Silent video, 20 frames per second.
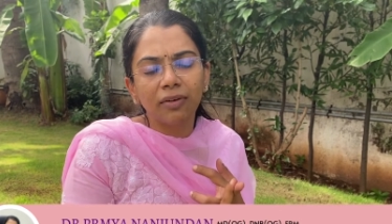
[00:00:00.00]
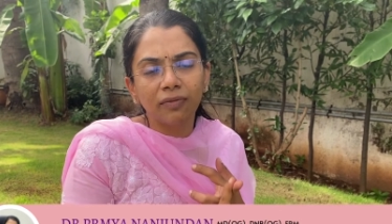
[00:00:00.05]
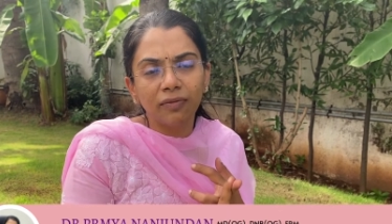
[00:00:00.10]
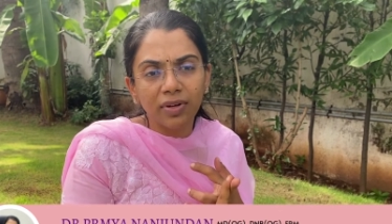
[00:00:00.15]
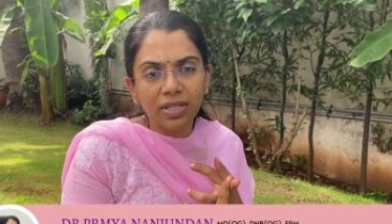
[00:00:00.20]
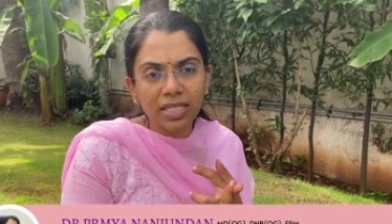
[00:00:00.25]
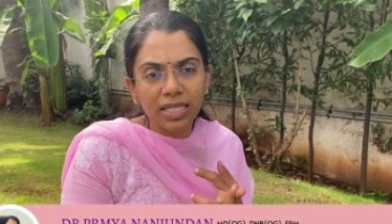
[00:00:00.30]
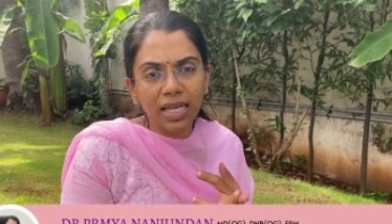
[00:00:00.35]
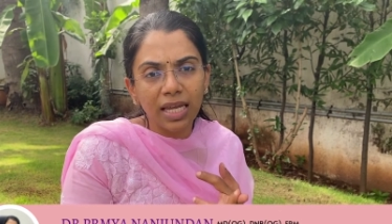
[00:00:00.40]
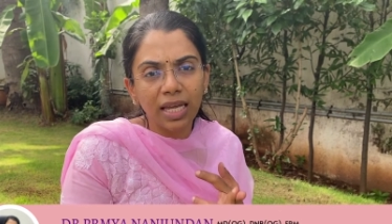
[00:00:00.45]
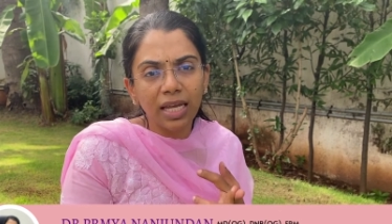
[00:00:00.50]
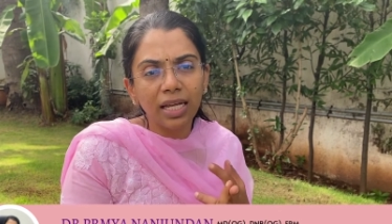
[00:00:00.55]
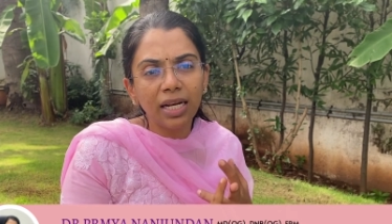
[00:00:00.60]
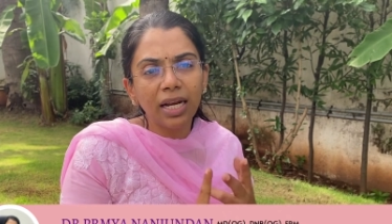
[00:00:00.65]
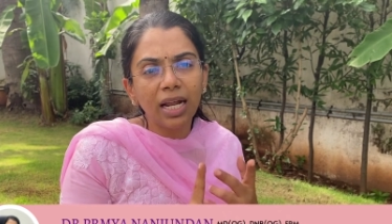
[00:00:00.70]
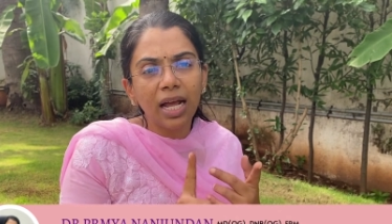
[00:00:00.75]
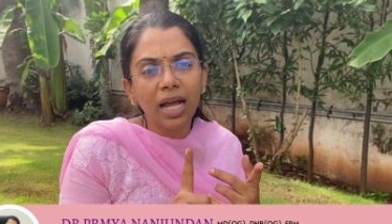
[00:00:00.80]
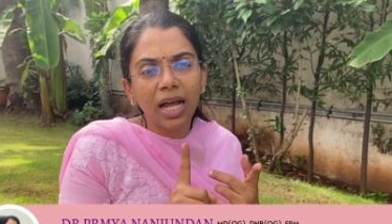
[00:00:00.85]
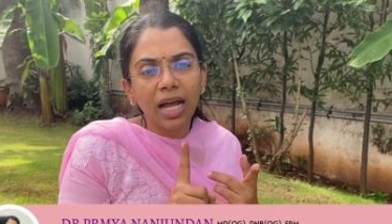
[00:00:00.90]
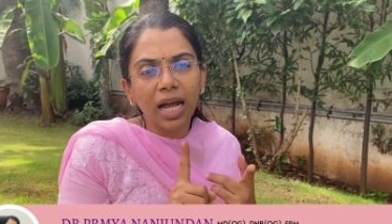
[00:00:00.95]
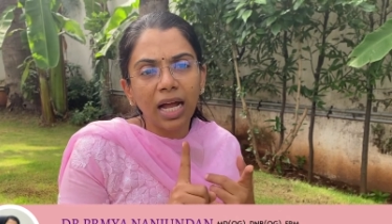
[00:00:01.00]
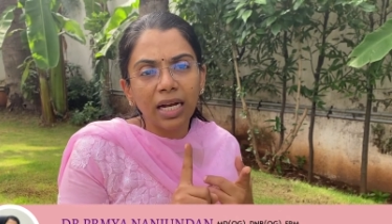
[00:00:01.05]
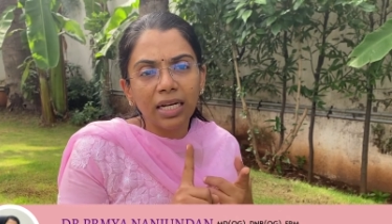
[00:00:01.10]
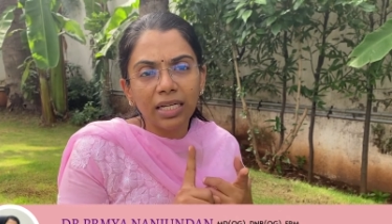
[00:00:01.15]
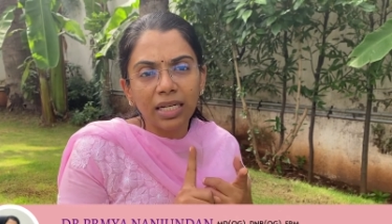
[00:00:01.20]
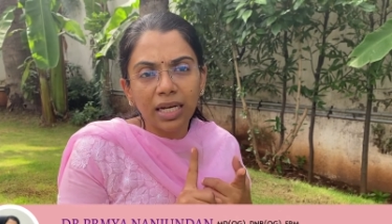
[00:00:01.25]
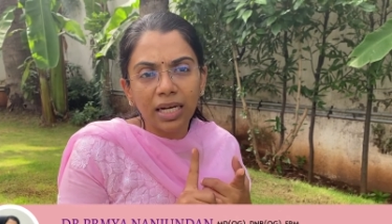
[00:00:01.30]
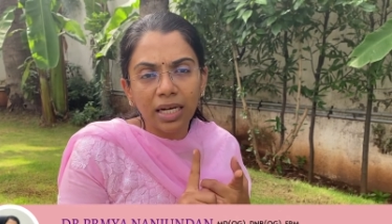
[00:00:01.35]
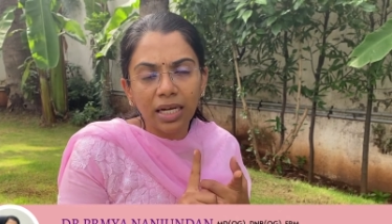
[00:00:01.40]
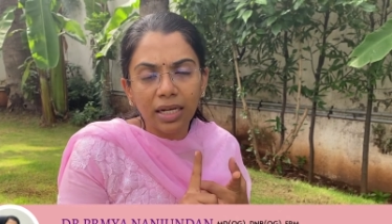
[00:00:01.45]
was there
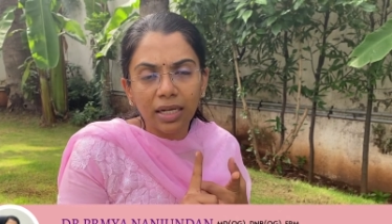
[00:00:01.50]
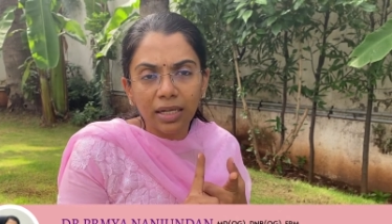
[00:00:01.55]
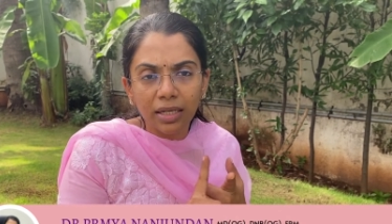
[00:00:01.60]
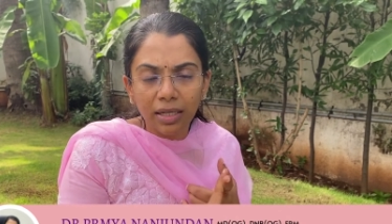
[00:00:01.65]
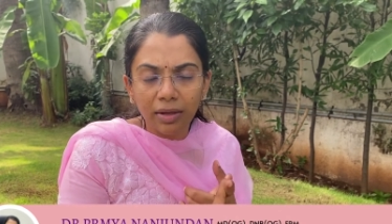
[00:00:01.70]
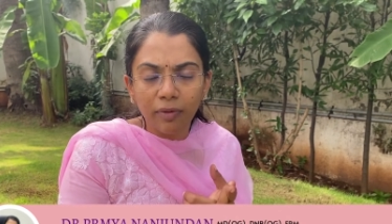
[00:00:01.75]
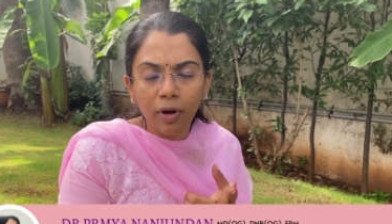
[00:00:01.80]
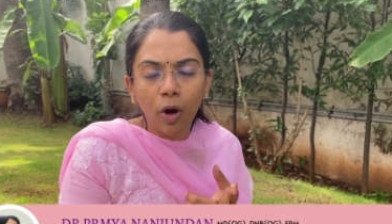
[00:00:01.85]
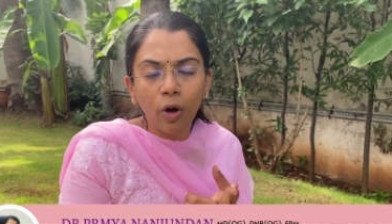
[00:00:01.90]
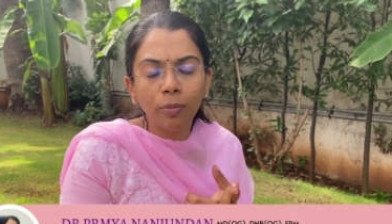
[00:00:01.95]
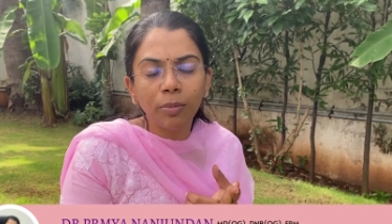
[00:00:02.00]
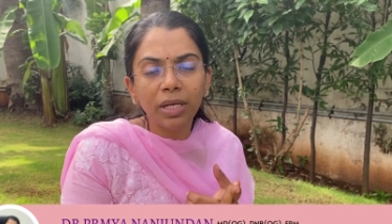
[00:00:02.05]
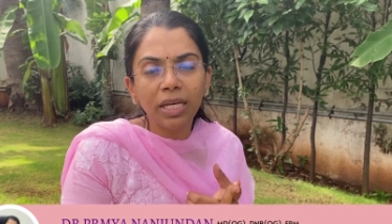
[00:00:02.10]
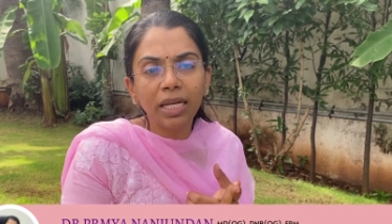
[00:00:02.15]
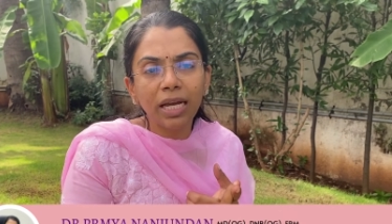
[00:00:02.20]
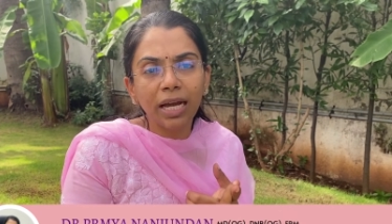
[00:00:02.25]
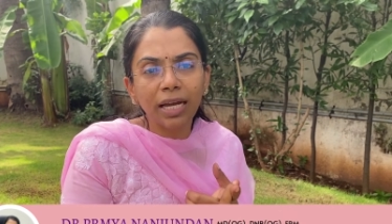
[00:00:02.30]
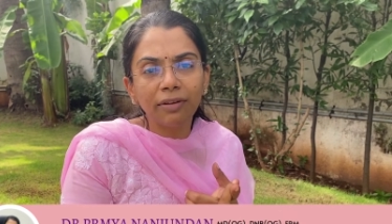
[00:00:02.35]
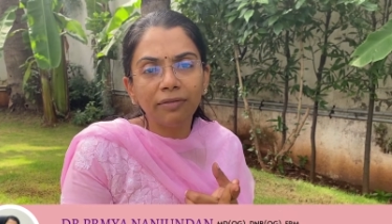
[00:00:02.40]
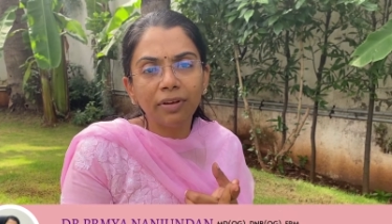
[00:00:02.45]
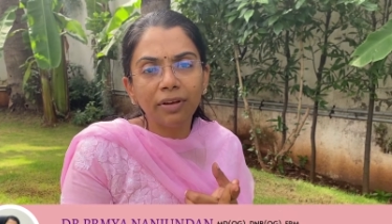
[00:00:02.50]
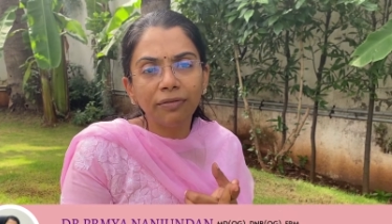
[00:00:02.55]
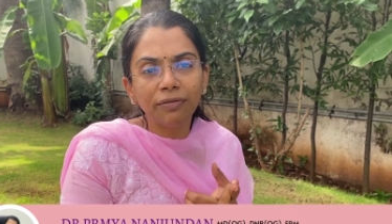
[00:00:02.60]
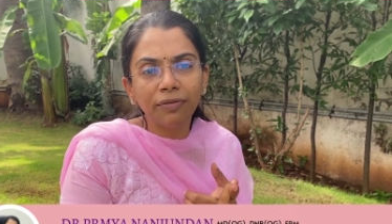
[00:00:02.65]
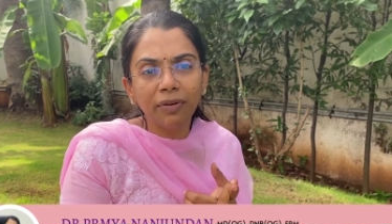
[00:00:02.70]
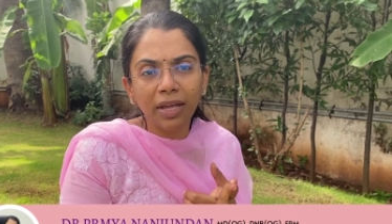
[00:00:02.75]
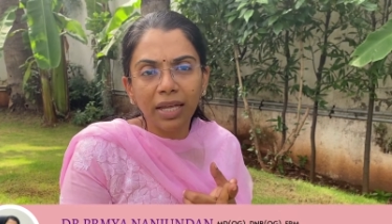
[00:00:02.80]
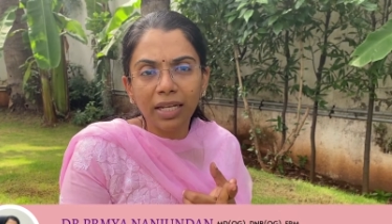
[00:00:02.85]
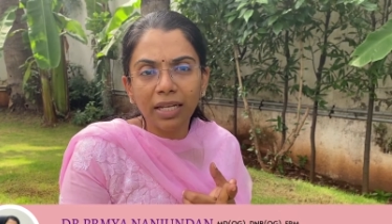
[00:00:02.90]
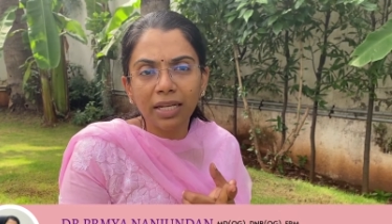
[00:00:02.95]
and uh, how many IVF
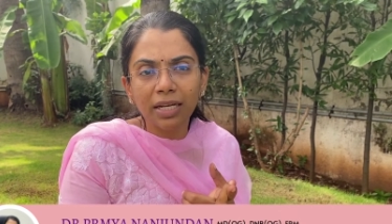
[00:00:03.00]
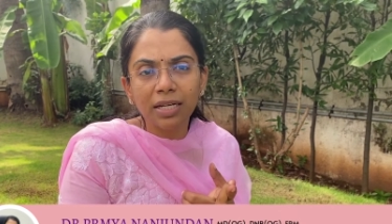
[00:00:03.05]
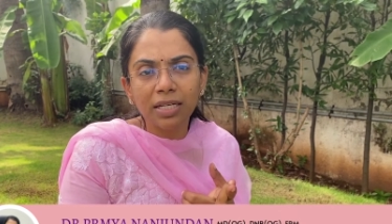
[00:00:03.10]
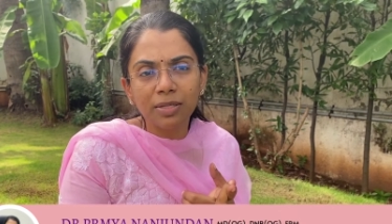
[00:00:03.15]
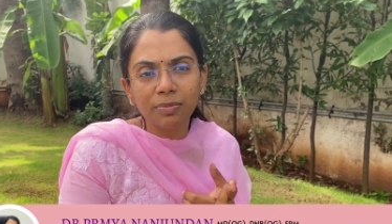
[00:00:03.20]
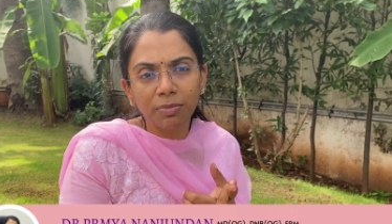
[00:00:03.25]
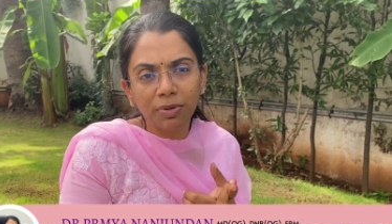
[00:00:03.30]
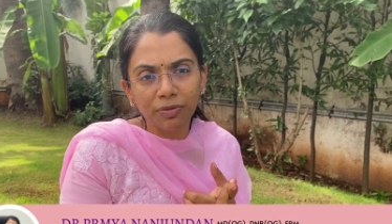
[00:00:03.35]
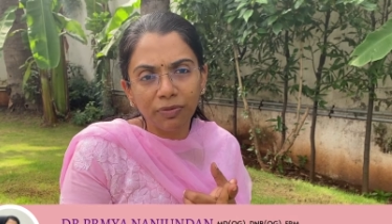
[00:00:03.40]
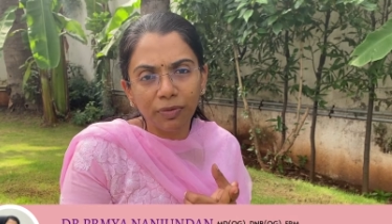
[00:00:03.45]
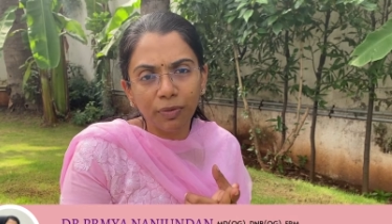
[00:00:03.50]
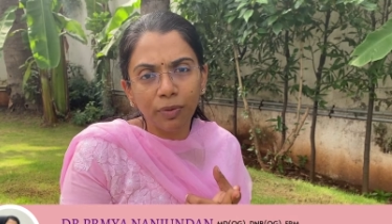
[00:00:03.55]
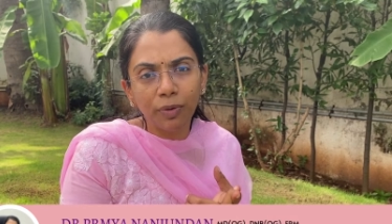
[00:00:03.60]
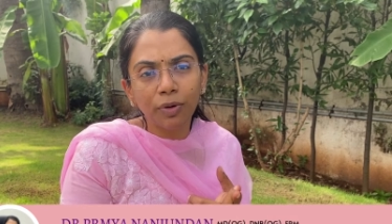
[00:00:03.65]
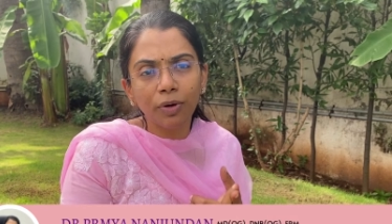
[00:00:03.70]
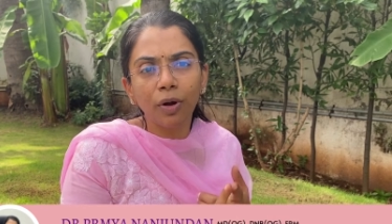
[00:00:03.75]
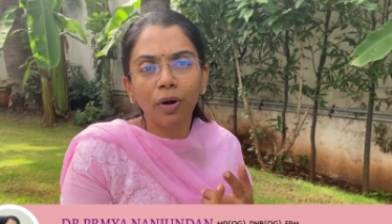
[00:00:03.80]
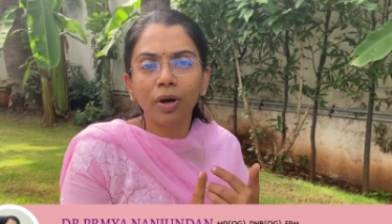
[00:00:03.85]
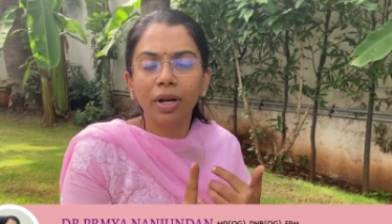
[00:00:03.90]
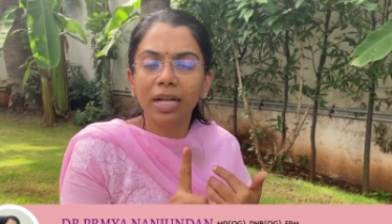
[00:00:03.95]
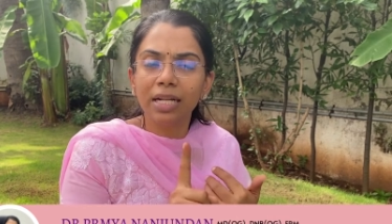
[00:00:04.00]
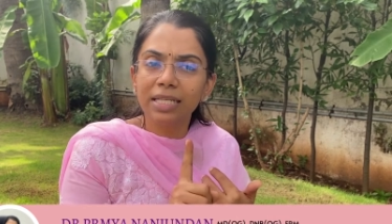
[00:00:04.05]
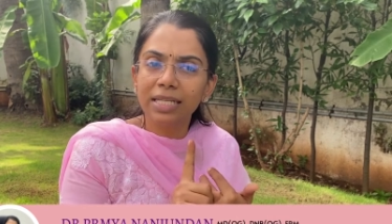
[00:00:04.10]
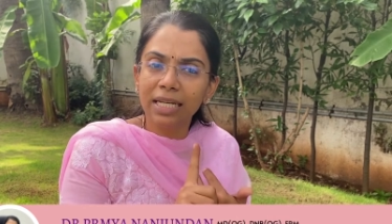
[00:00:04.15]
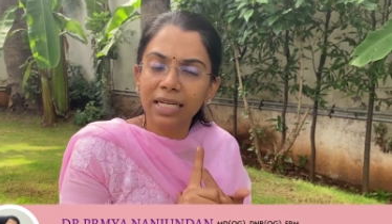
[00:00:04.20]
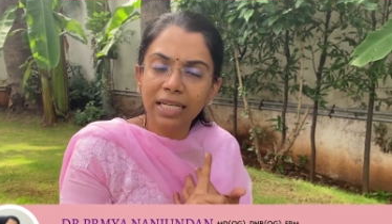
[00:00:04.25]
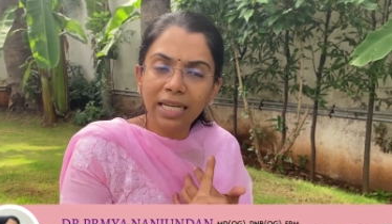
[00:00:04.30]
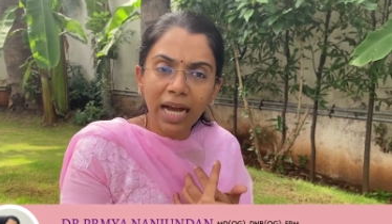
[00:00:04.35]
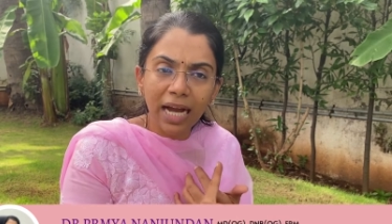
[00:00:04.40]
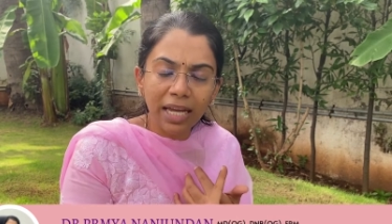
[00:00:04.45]
failures before or else
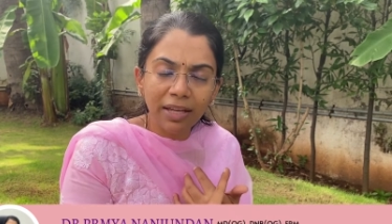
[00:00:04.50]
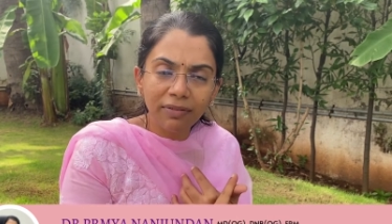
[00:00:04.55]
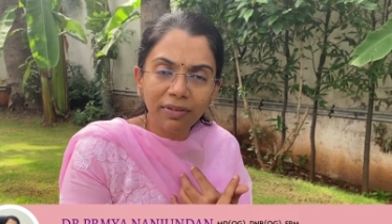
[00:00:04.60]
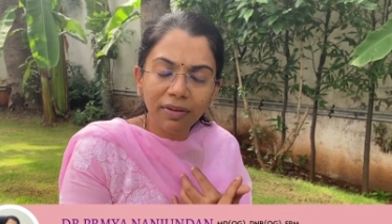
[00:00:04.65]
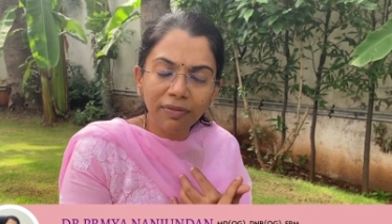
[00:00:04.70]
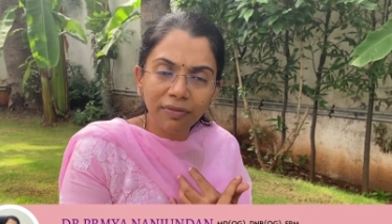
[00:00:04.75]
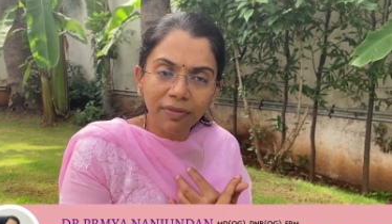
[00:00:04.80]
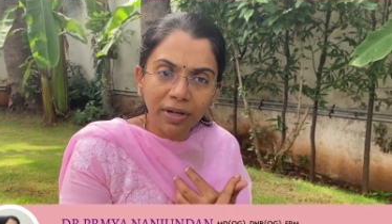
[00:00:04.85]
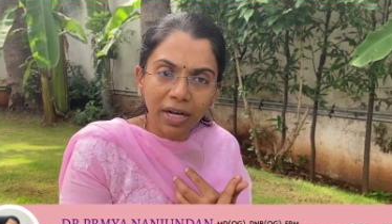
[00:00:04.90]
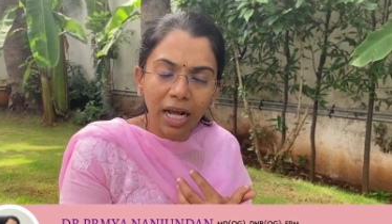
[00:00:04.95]
any IVF